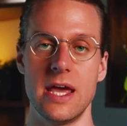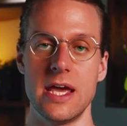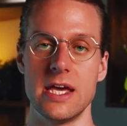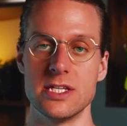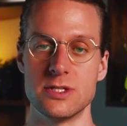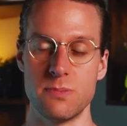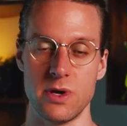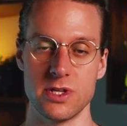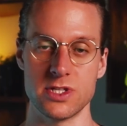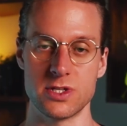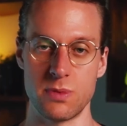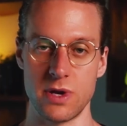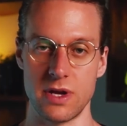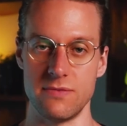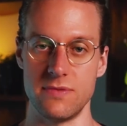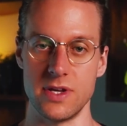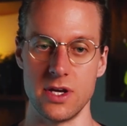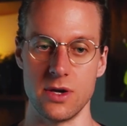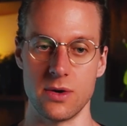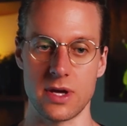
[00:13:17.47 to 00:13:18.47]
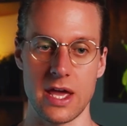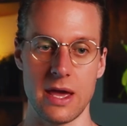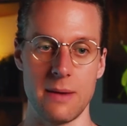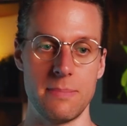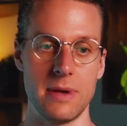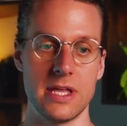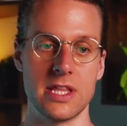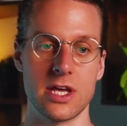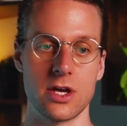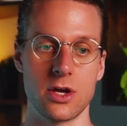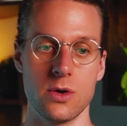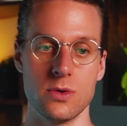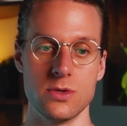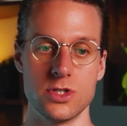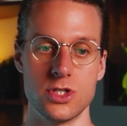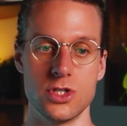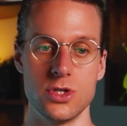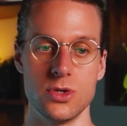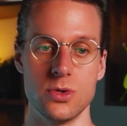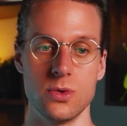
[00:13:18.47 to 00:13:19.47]
a sponsored brand video campaign that goes
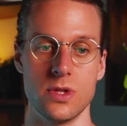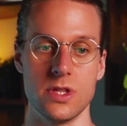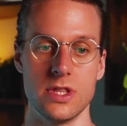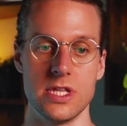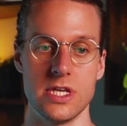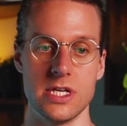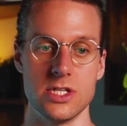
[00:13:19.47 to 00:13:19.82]
to the